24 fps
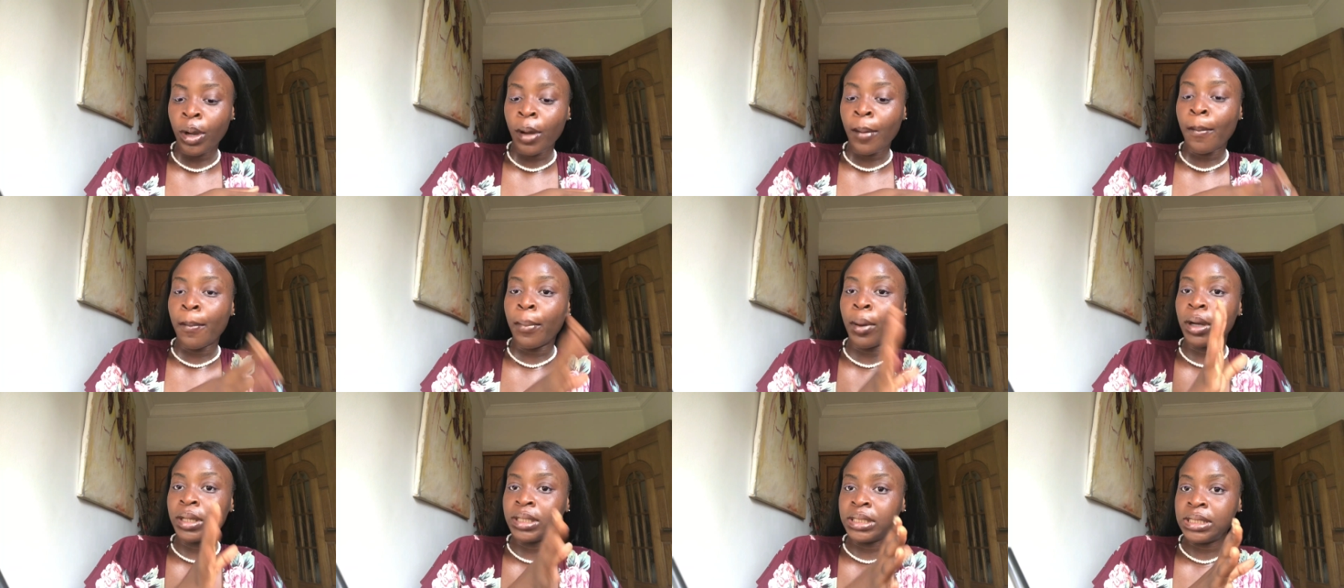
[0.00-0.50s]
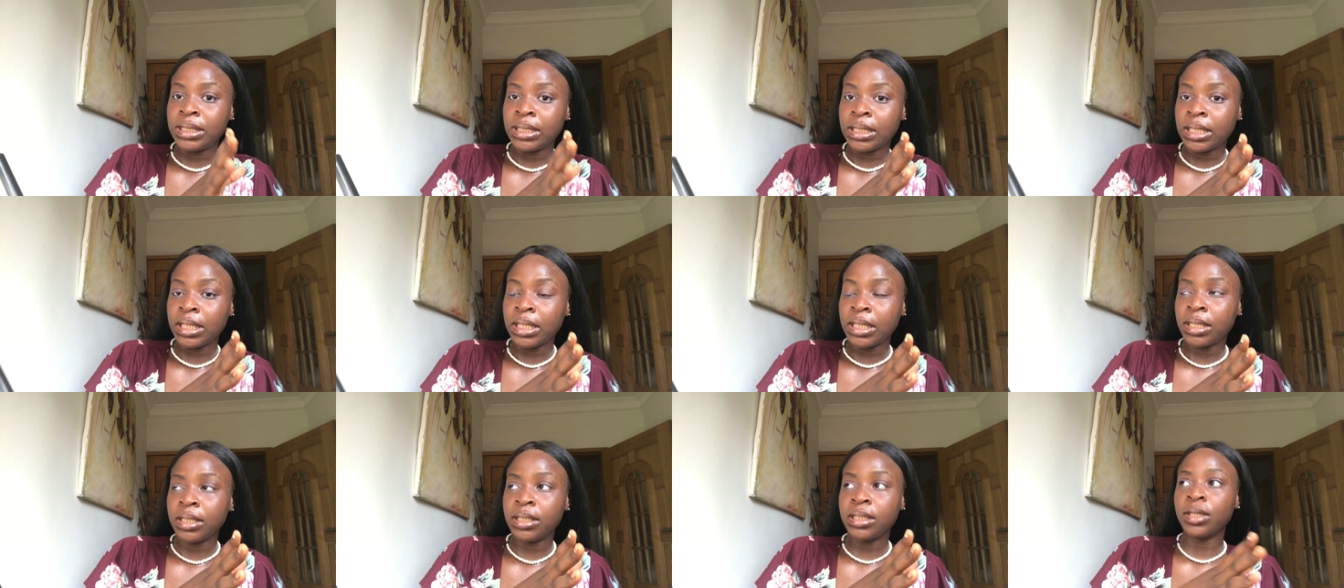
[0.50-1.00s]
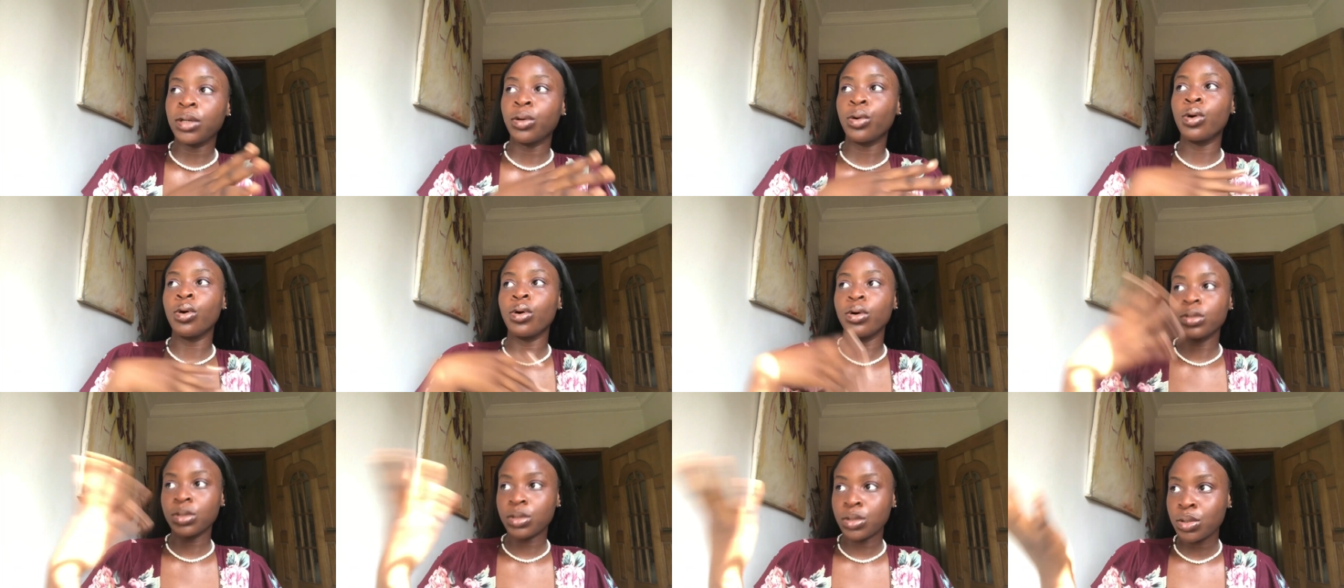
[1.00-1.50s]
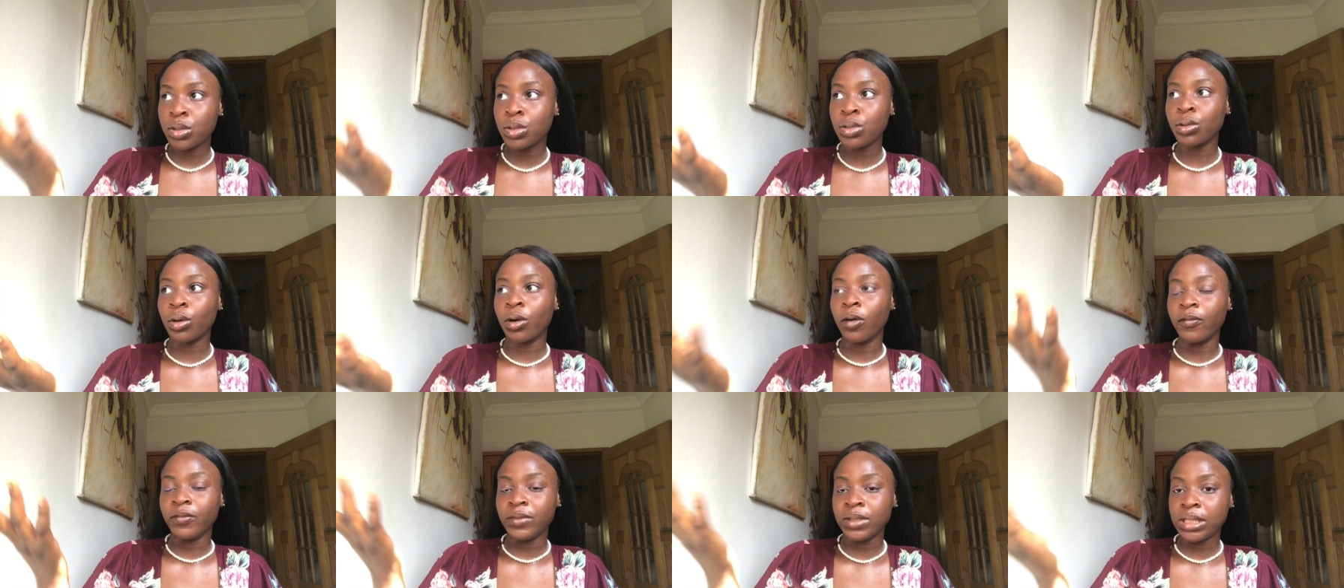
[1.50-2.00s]
but the hosts
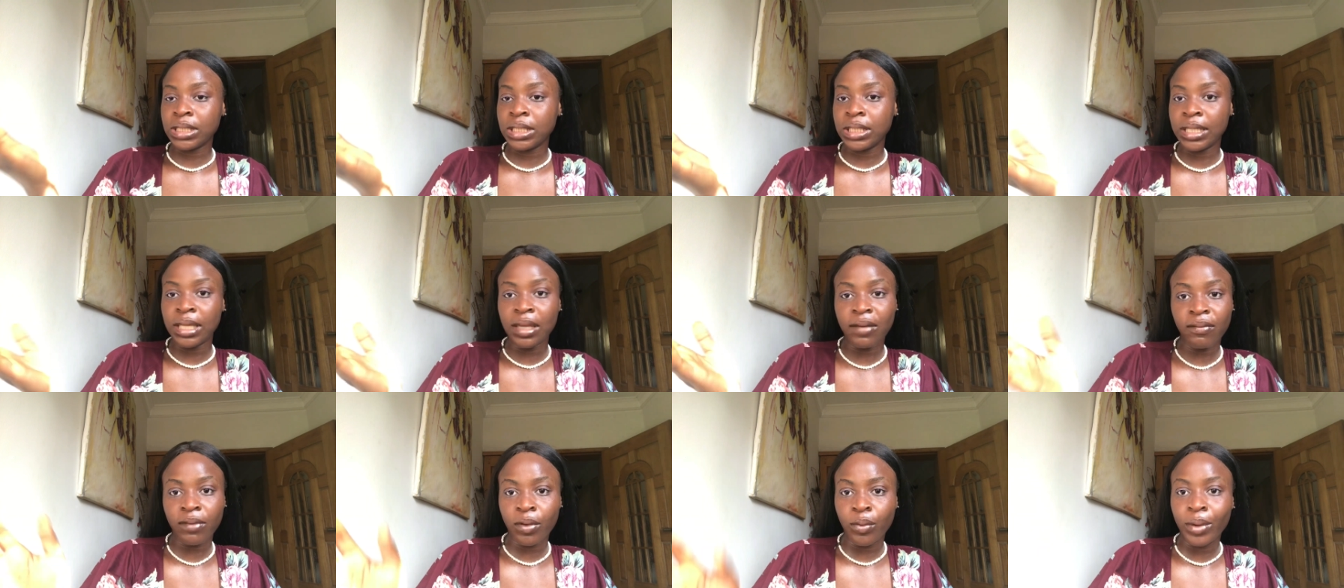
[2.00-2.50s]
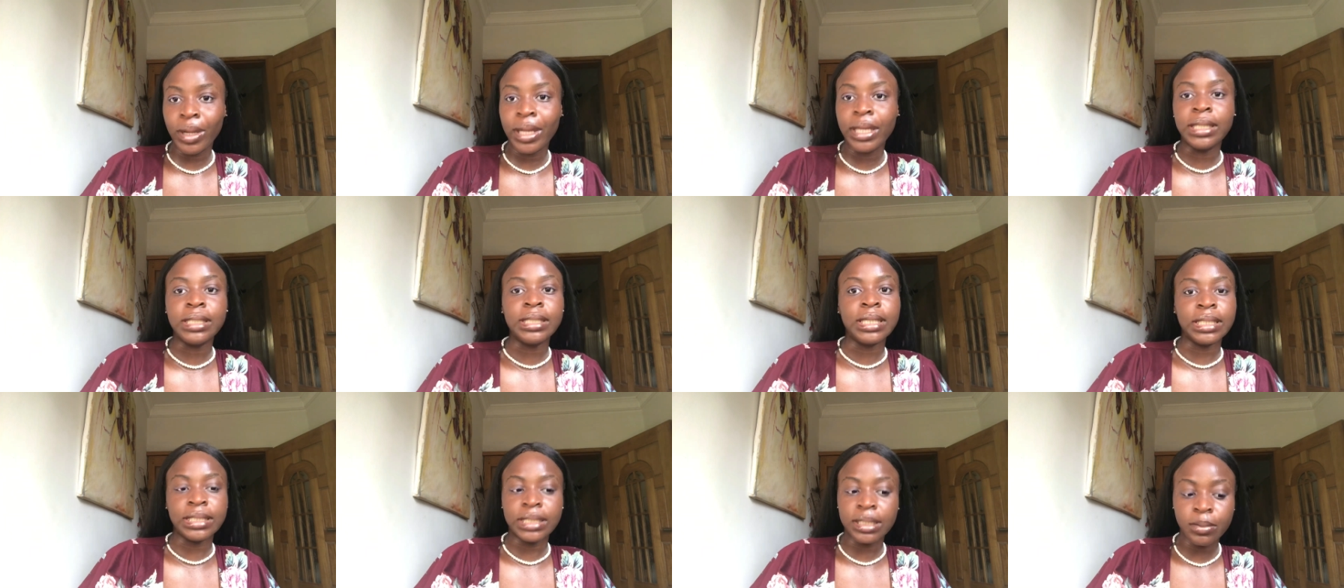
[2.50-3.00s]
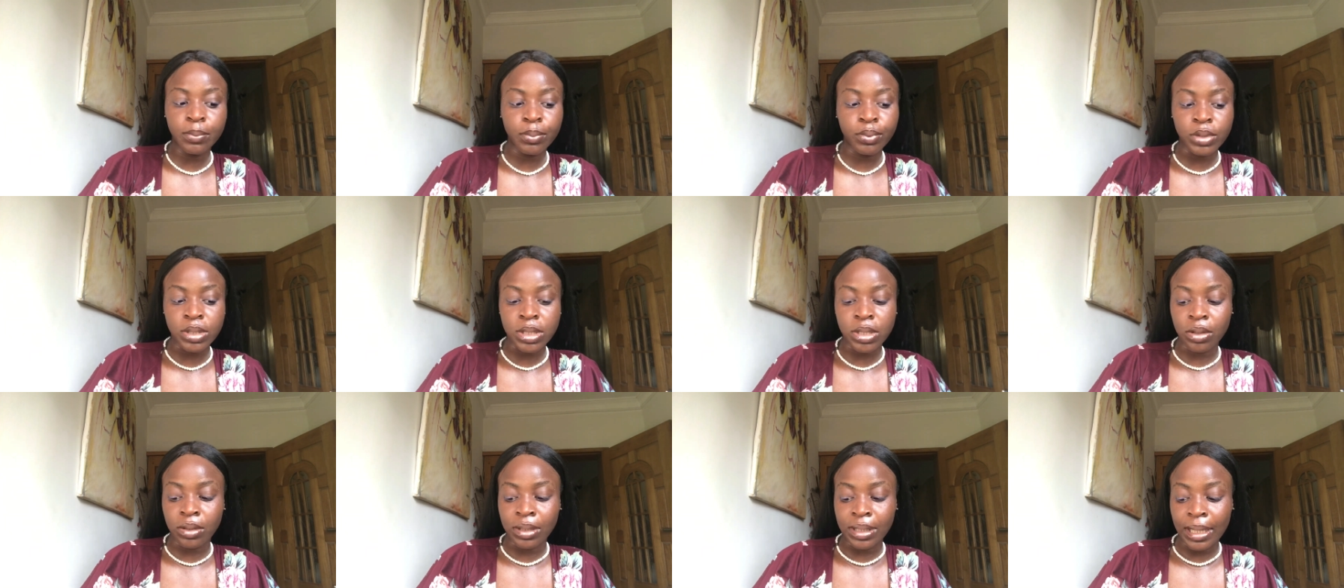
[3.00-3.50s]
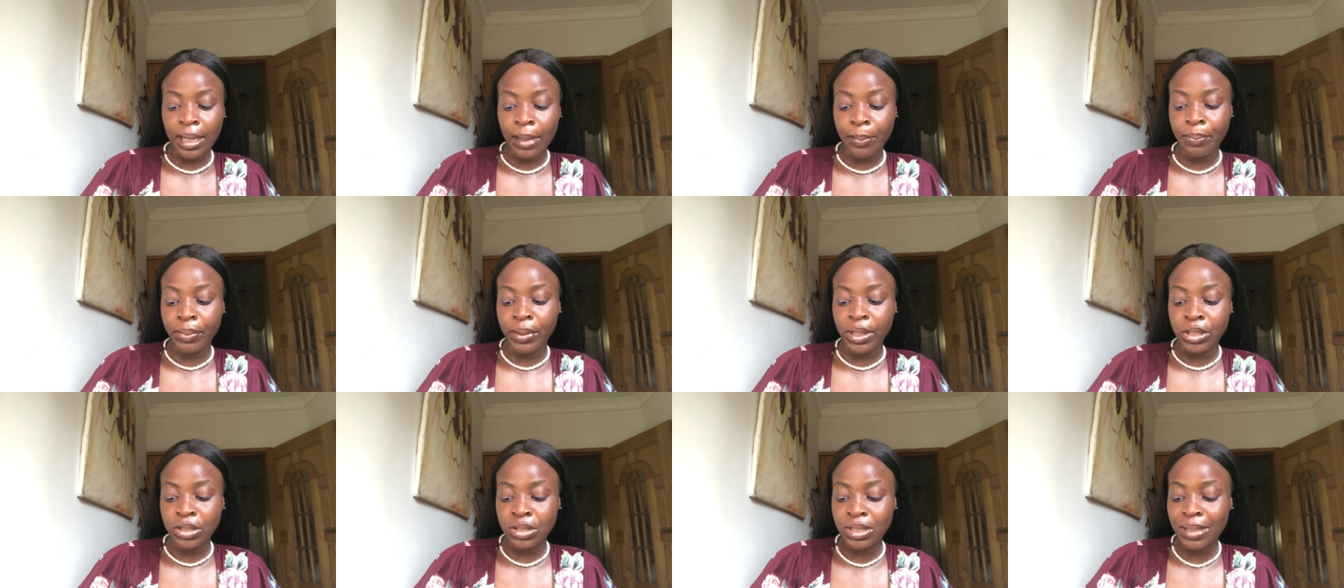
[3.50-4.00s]
of the giveaway, they didn't post it on their
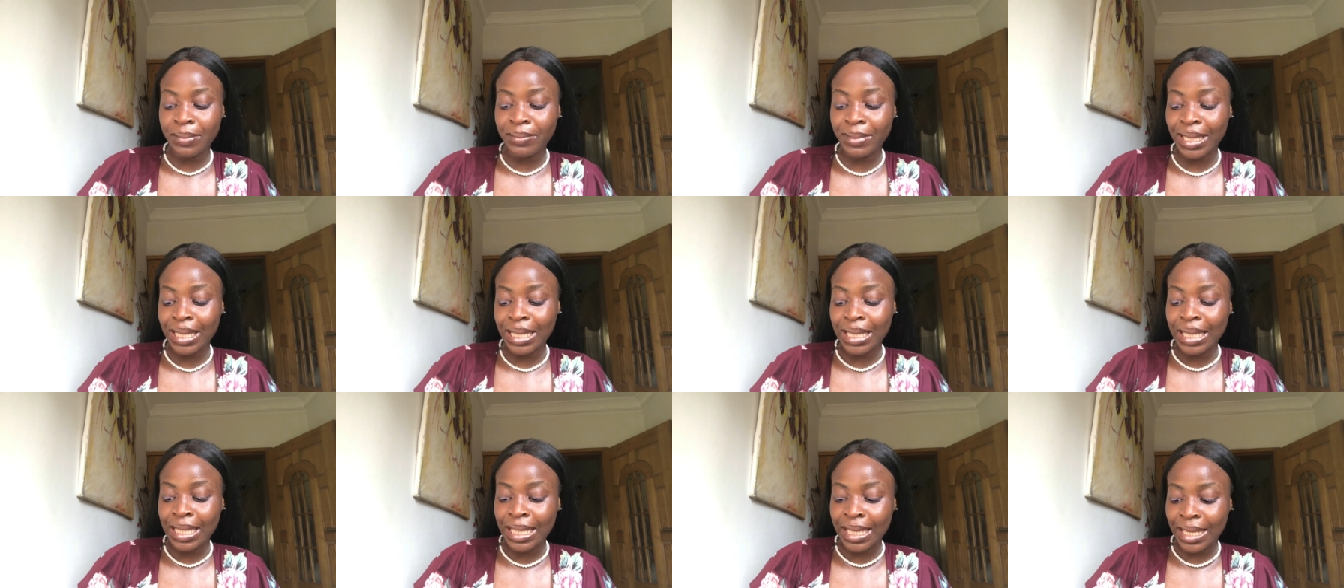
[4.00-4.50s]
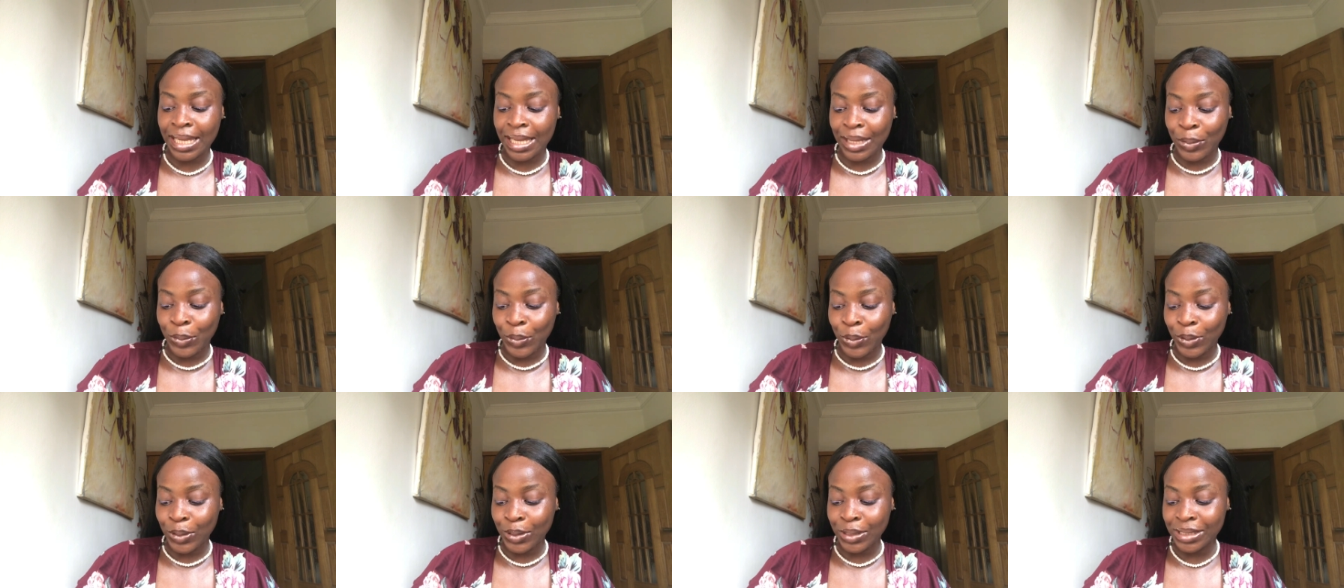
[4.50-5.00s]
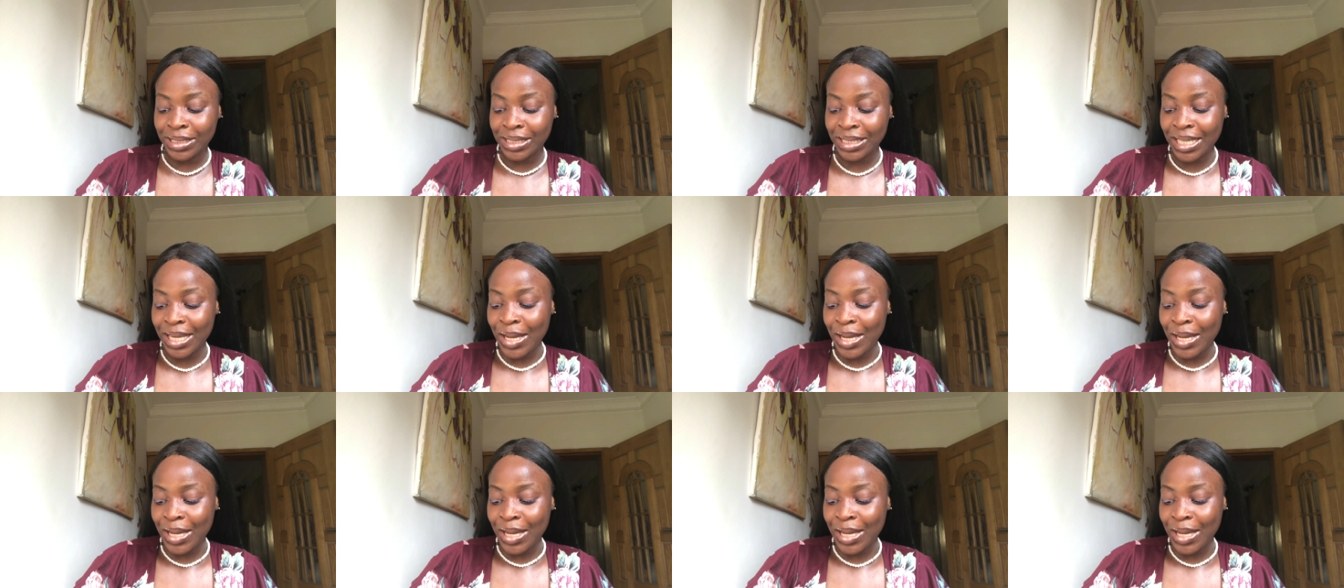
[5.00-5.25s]
page. So I'm like, hey God,